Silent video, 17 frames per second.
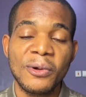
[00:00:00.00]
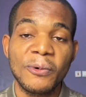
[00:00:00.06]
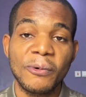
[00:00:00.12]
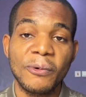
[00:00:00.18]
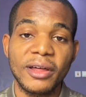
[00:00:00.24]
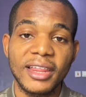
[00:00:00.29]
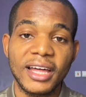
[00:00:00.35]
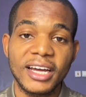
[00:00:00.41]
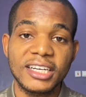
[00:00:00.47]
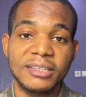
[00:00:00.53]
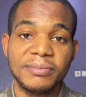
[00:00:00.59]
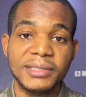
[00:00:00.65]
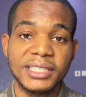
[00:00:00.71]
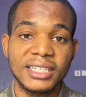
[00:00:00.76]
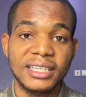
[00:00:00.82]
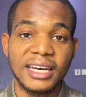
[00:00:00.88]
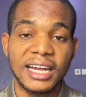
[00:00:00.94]
whether it
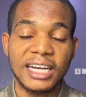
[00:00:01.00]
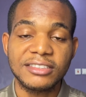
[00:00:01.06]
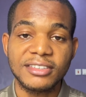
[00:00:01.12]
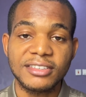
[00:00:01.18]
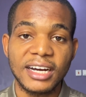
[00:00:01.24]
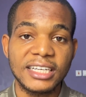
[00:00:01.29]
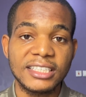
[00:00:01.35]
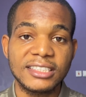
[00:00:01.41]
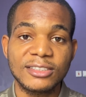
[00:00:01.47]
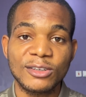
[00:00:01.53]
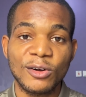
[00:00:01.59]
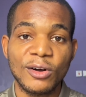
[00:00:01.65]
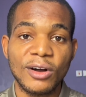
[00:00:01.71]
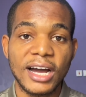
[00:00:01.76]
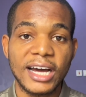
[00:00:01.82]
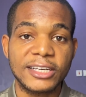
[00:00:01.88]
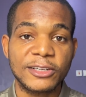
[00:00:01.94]
be laterite
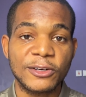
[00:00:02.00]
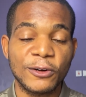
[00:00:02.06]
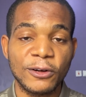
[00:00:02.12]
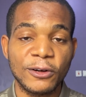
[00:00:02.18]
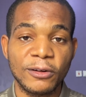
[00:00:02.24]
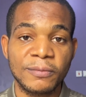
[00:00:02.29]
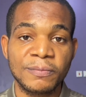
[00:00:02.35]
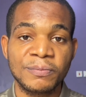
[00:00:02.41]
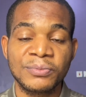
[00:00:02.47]
or hardcore,